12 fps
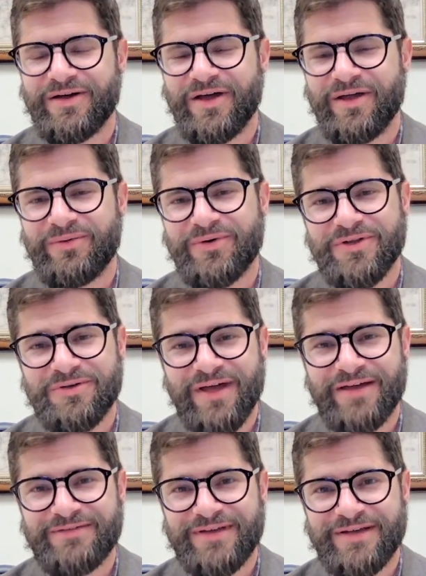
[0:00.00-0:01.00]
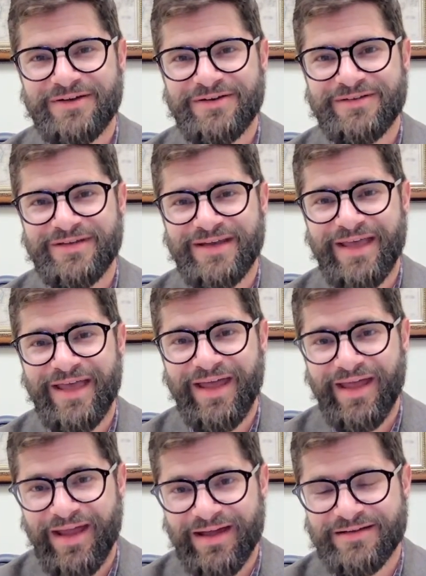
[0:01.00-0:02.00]
And what you have here is an
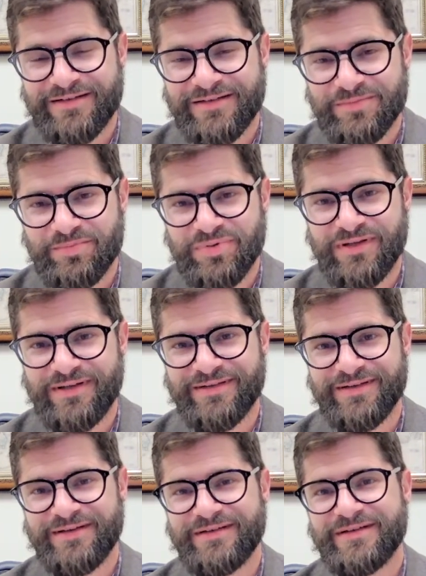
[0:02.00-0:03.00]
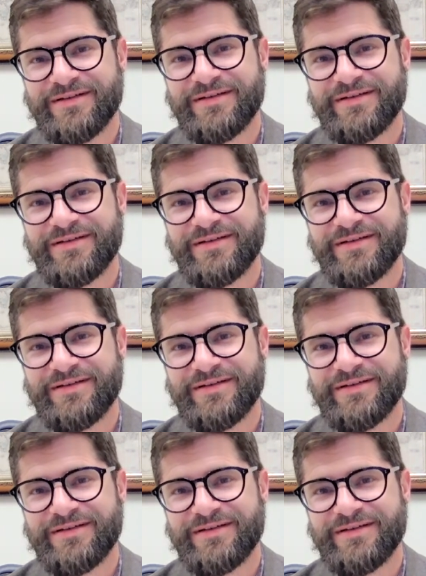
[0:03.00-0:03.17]
explicit